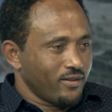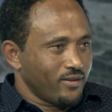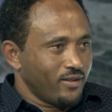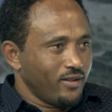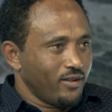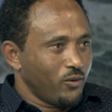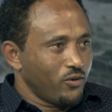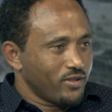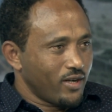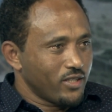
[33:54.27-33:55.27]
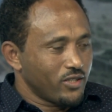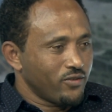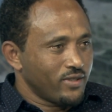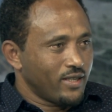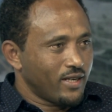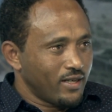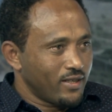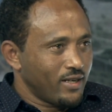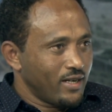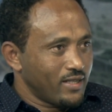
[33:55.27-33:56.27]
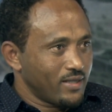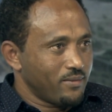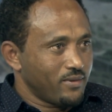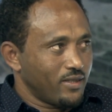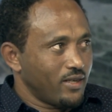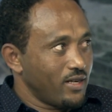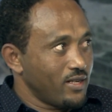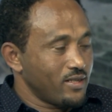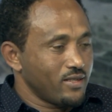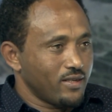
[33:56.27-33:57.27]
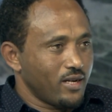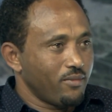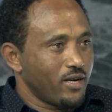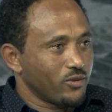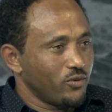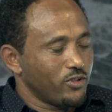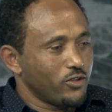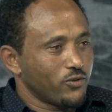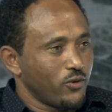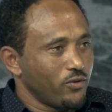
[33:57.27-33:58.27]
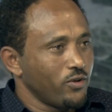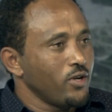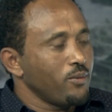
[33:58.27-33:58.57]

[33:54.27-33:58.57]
The construction of the Grand Renaissance Dam has got its own